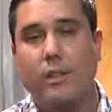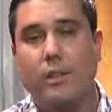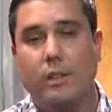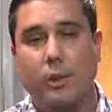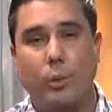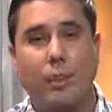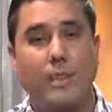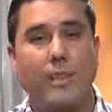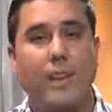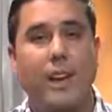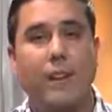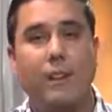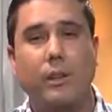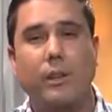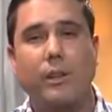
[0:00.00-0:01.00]
So we can
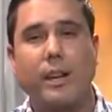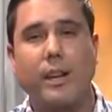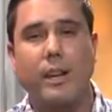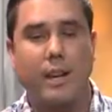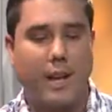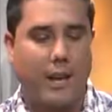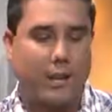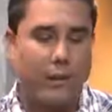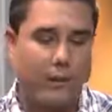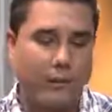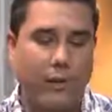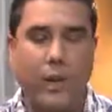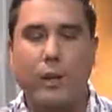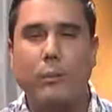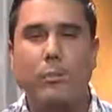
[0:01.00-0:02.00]
download that at
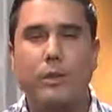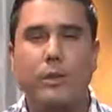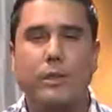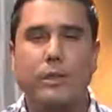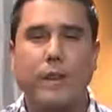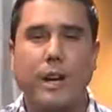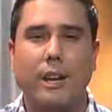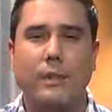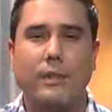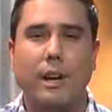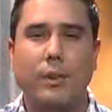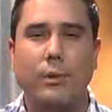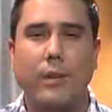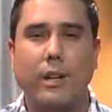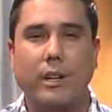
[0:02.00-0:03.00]

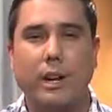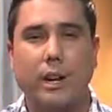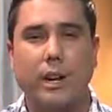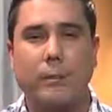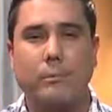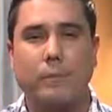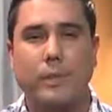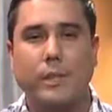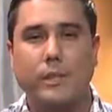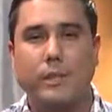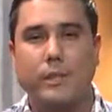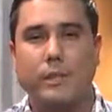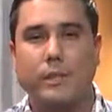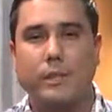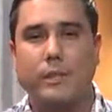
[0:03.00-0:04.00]

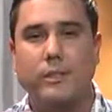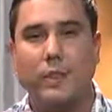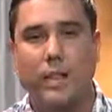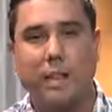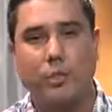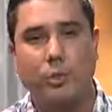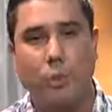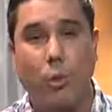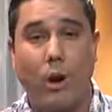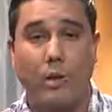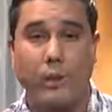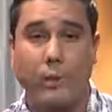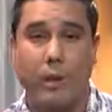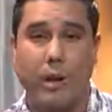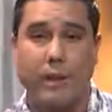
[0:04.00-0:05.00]

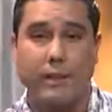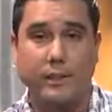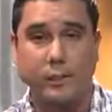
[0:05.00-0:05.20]
developer.yahoo.com/YUI